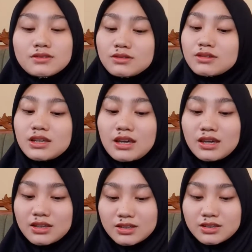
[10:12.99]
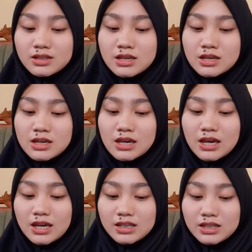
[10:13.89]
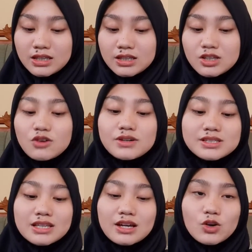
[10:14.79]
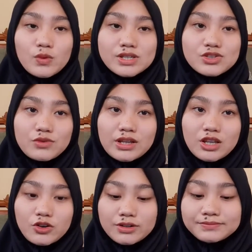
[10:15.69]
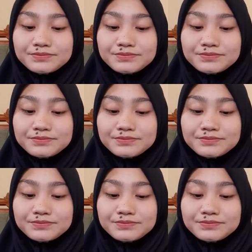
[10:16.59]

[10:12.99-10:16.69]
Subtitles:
Okay. And there is a quiz too in here.